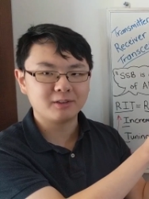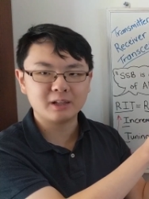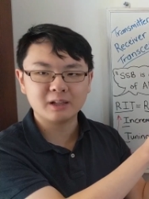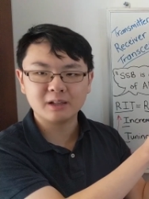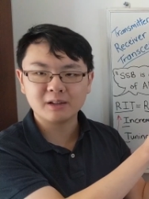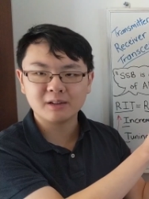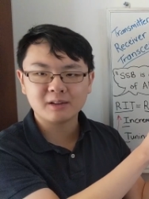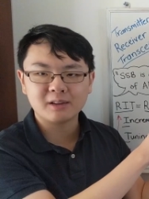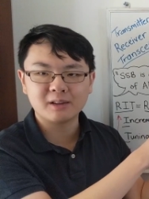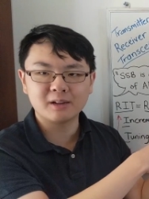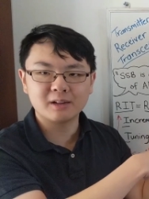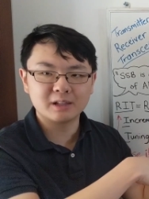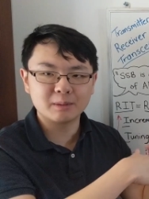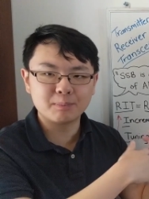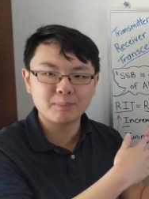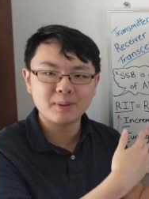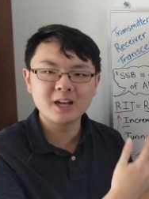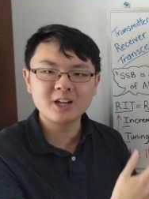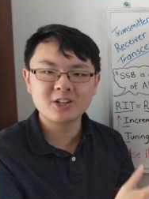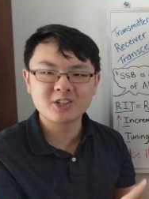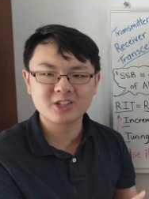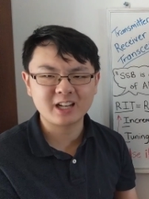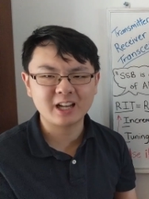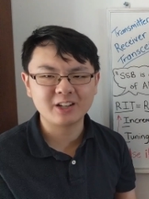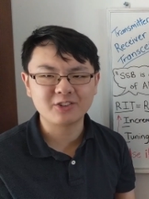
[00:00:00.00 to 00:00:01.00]
the
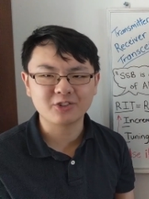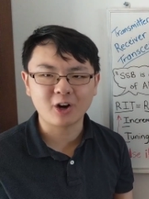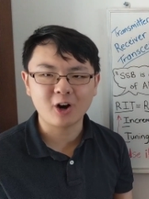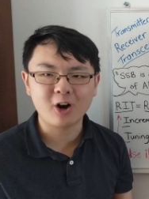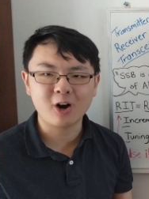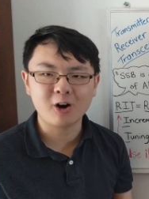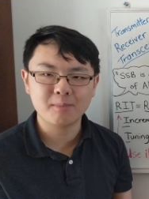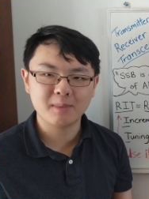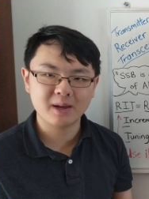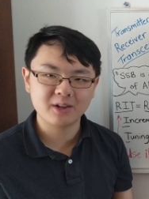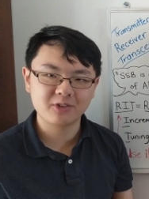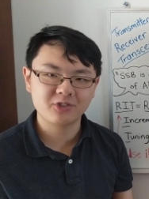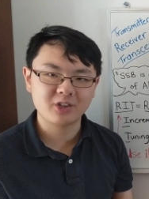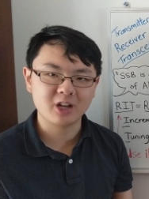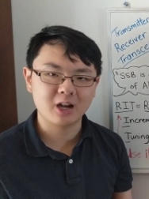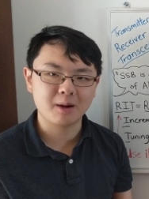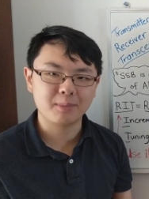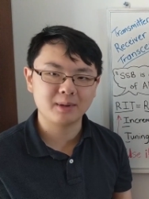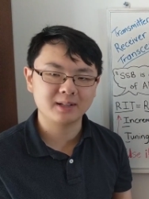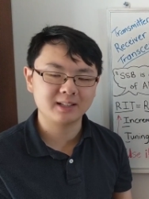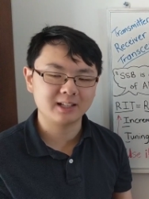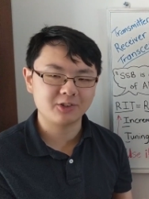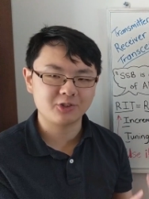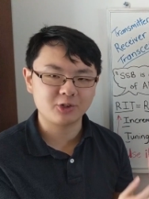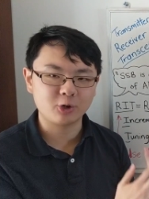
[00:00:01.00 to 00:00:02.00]
pitch gets all messed
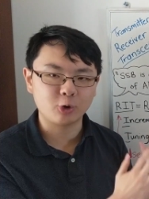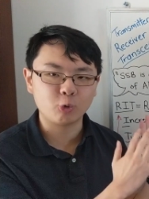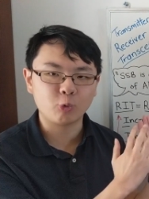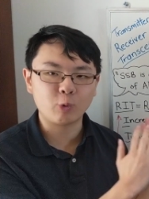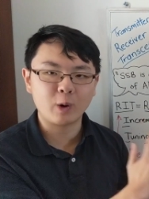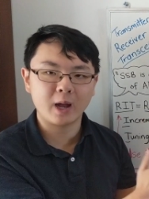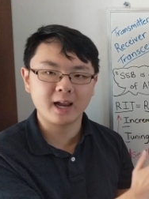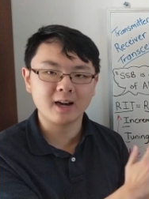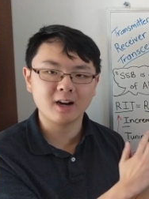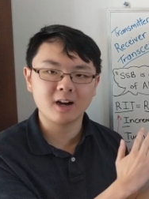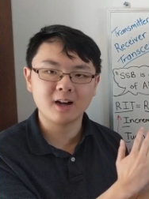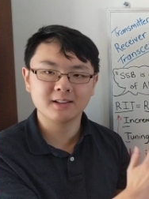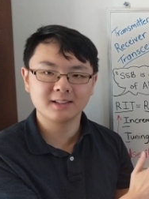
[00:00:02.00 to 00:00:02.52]
up unless you're right